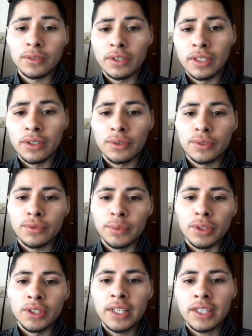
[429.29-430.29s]
it goes from your
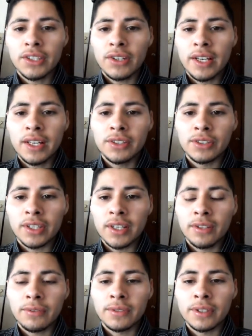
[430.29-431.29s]
deck, your hand, your side of
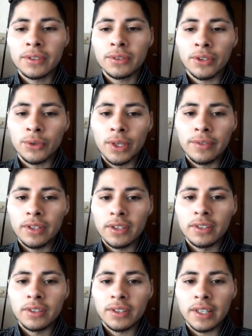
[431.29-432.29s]
the field, or the graveyard.
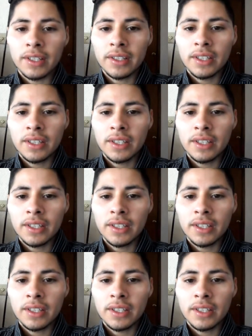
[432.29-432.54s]
Okay?